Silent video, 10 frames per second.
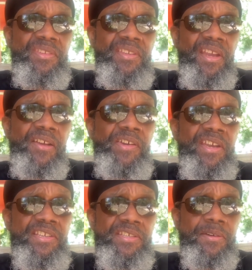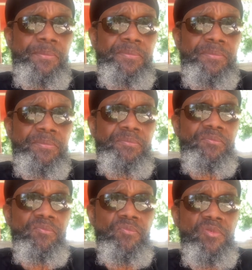I've had some
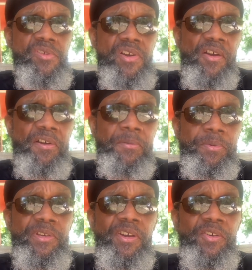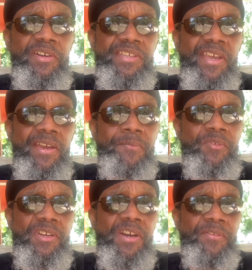pretty hard time
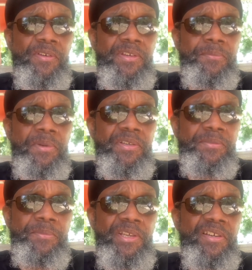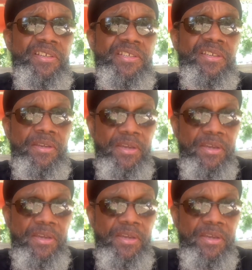recovering because